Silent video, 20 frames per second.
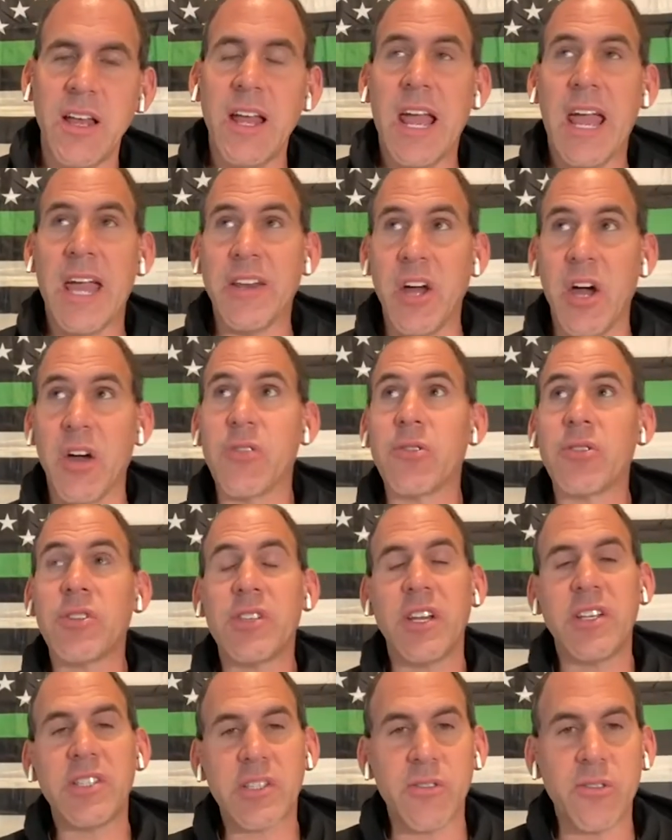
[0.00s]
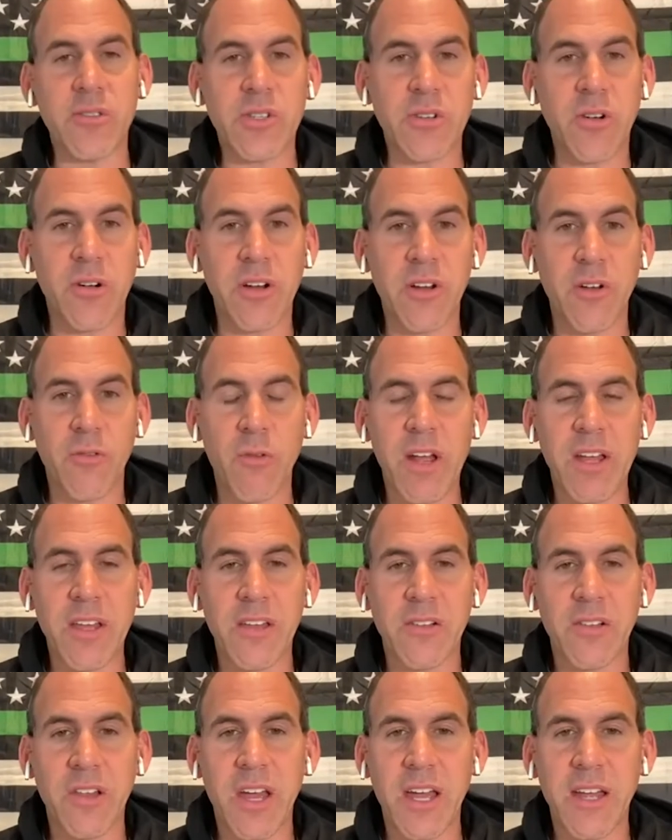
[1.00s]
And other states that are starting to
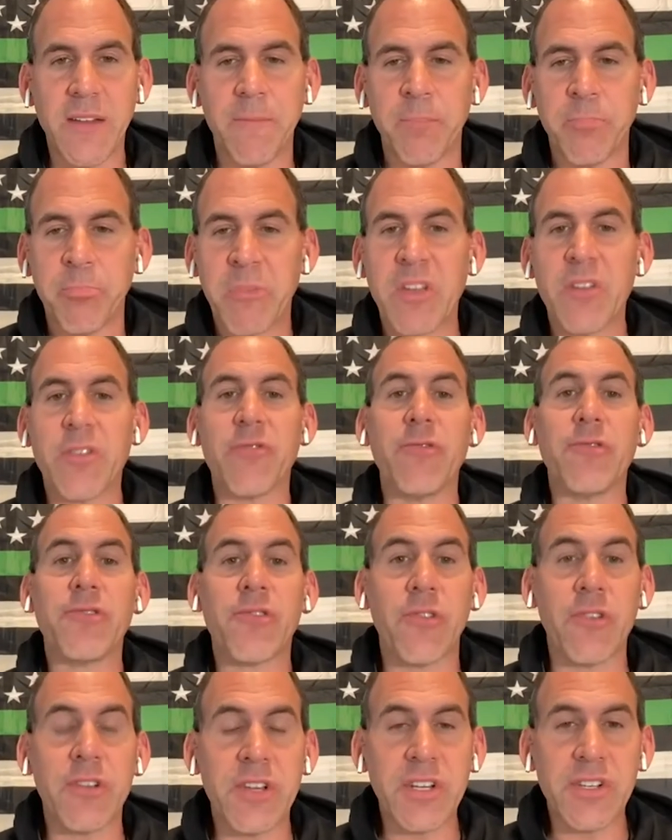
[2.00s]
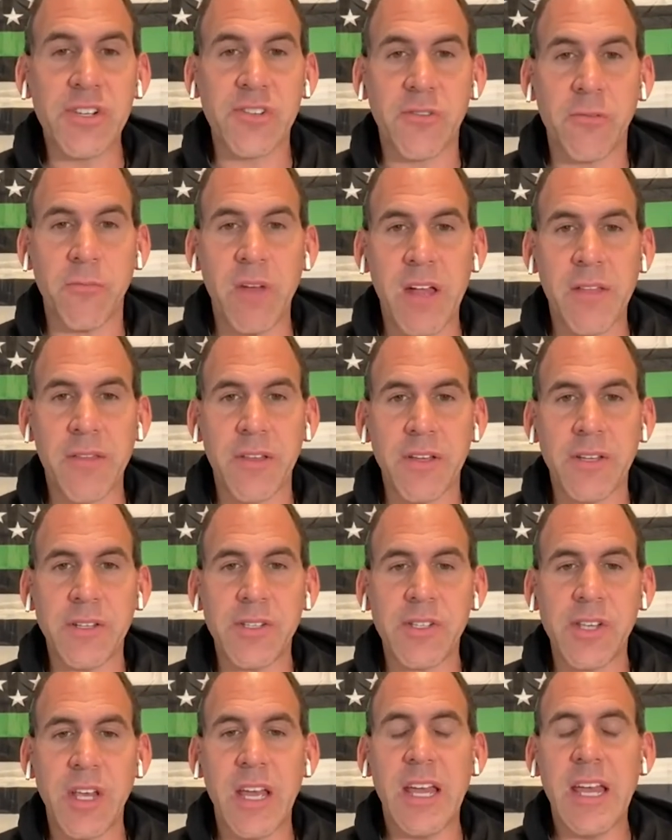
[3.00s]
regulate through traditional
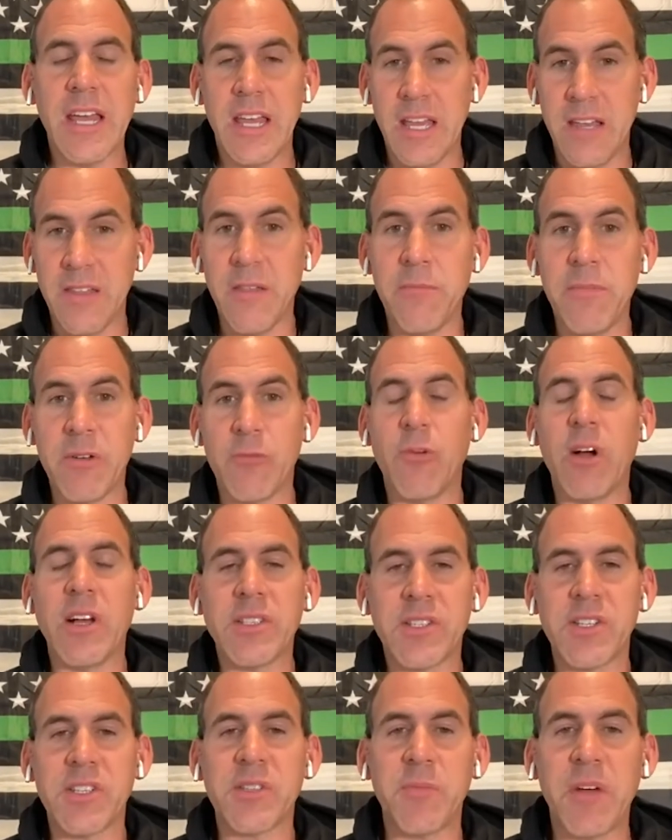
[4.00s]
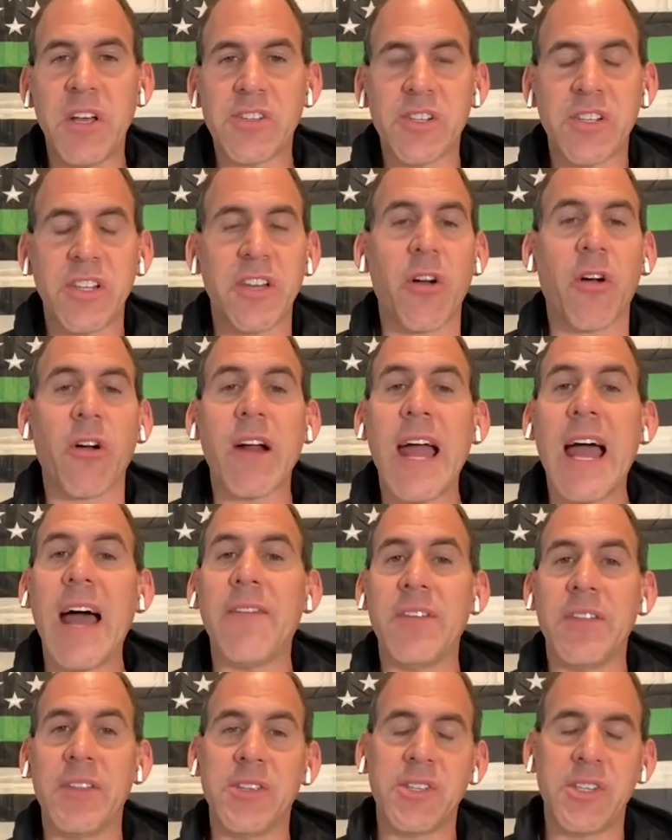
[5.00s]
methods, in the Midwest especially, are
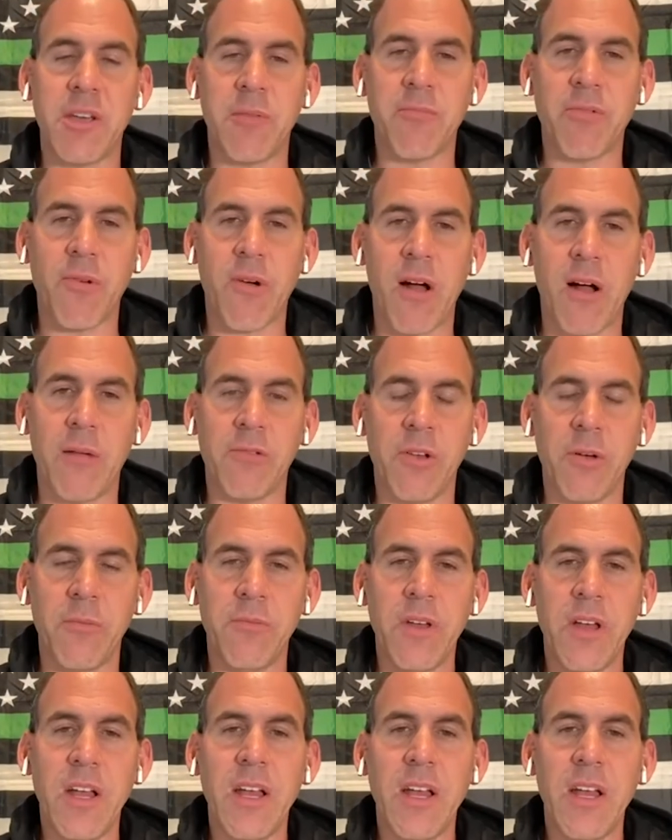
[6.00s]
having the same problem.